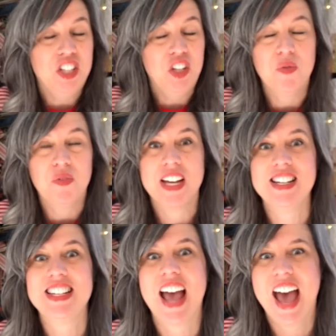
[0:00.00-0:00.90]
two
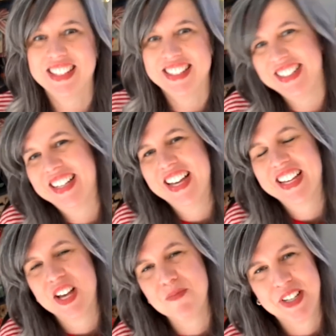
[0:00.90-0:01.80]
fantastic
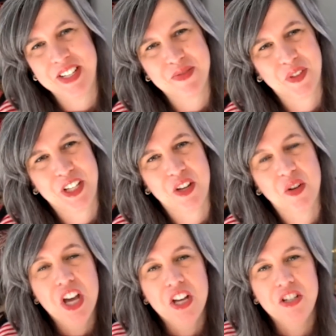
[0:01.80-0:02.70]
companies for you,